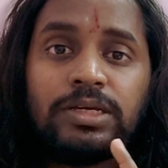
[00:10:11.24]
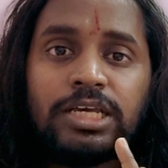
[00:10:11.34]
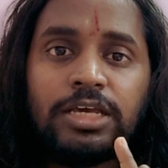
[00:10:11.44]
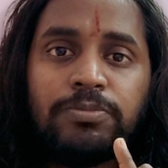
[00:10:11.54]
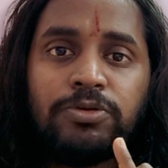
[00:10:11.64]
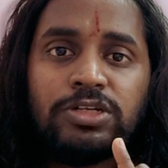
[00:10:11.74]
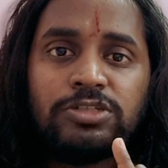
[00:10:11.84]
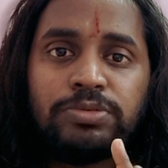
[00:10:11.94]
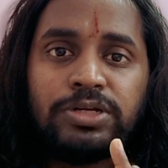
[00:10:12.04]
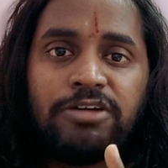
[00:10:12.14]
keep your
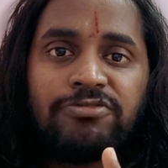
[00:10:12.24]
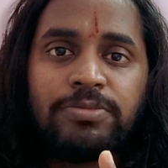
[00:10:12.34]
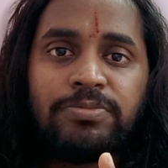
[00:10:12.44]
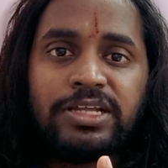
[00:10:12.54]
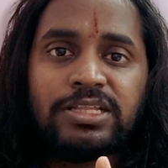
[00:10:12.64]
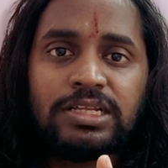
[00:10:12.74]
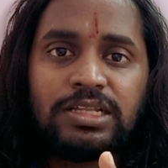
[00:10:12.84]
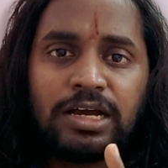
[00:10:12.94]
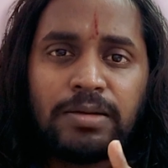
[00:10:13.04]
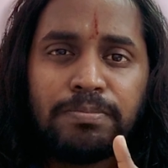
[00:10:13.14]
speed of the breath
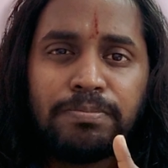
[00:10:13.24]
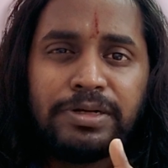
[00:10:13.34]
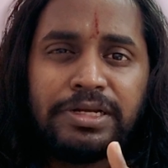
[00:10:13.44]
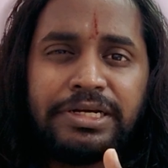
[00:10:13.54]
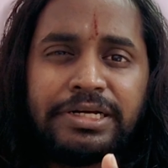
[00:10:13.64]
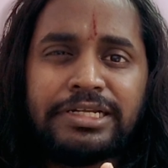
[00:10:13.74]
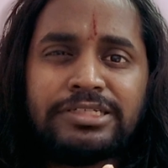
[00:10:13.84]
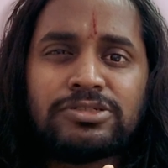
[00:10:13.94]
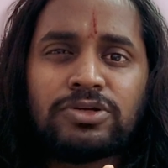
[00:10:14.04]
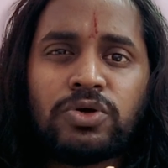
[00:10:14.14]
completely
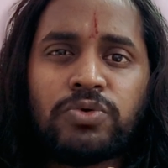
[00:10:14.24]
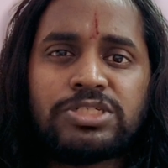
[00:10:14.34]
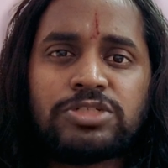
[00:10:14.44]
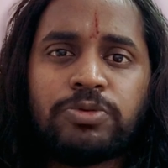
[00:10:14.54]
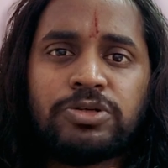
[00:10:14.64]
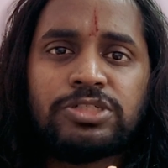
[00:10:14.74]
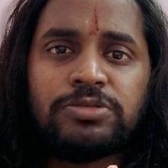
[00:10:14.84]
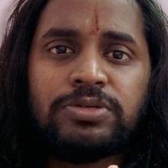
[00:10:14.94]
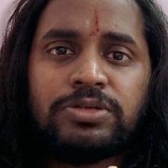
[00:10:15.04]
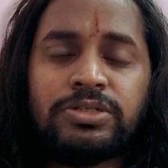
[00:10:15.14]
slow as
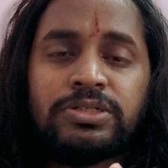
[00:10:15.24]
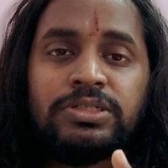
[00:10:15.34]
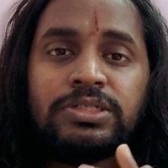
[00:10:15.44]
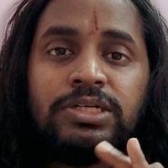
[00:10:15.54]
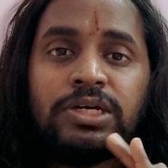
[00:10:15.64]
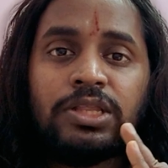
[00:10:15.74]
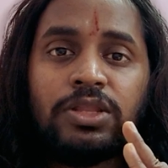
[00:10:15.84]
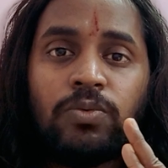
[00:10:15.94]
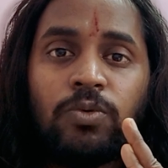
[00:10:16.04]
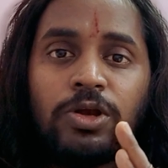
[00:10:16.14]
possible,
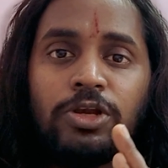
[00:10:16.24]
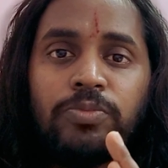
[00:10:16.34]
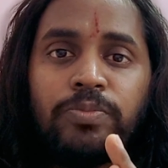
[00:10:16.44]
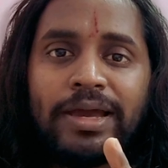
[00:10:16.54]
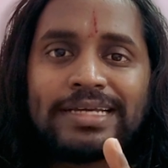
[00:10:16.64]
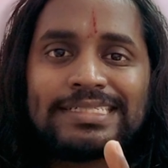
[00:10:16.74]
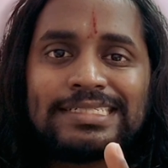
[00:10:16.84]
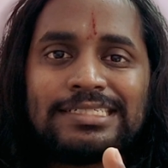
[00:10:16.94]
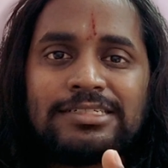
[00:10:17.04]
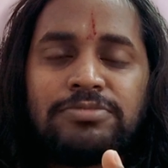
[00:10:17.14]
the volume
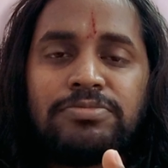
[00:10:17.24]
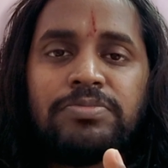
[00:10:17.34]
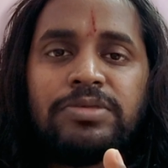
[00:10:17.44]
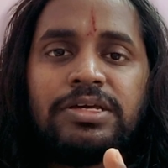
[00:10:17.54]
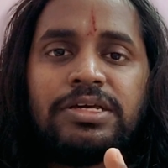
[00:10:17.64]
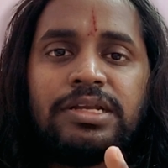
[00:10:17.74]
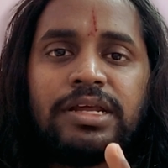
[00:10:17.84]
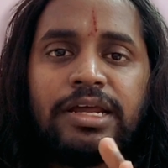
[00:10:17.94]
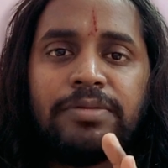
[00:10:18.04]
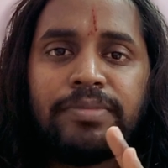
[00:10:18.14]
maximum
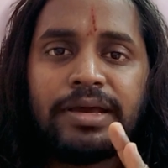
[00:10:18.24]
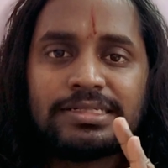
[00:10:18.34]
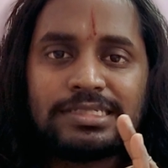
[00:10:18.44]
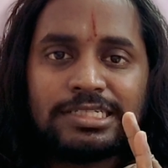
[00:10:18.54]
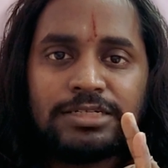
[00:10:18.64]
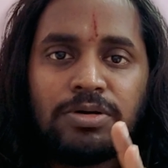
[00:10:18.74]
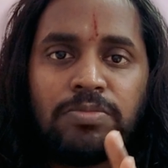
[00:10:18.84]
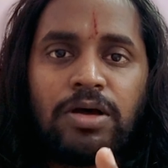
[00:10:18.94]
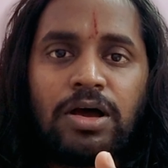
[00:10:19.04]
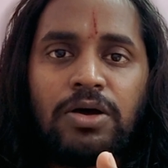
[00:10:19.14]
in and
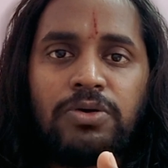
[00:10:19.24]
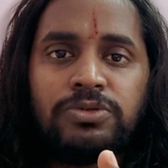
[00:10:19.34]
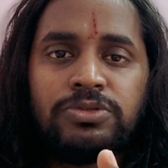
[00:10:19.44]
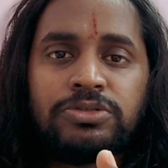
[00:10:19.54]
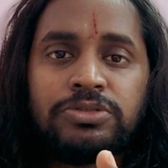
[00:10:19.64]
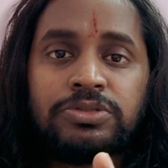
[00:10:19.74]
maximum out,